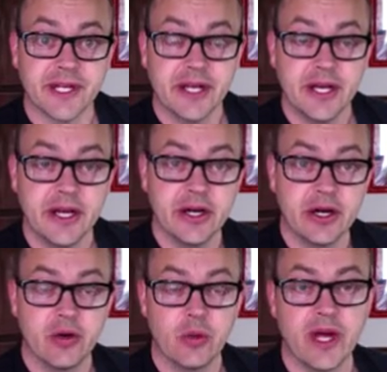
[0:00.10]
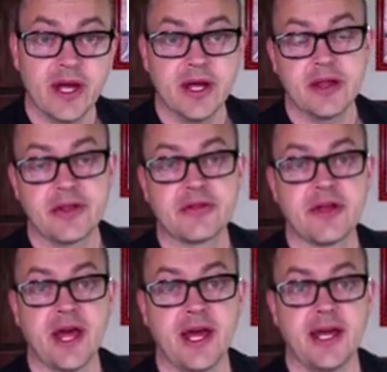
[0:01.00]
here with
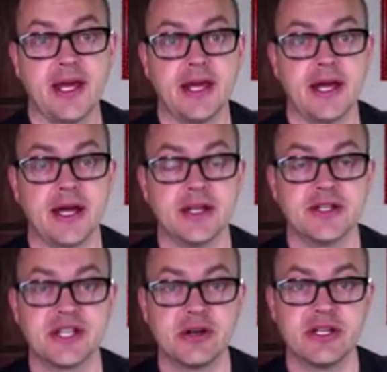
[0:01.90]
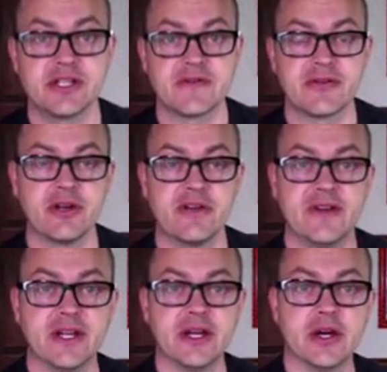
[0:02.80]
a series of 3
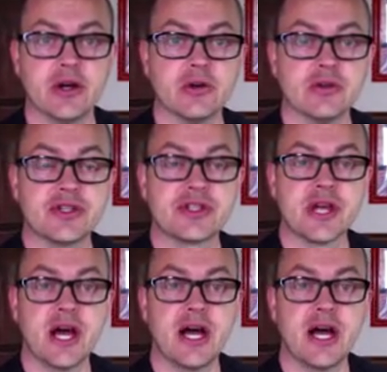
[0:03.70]
videos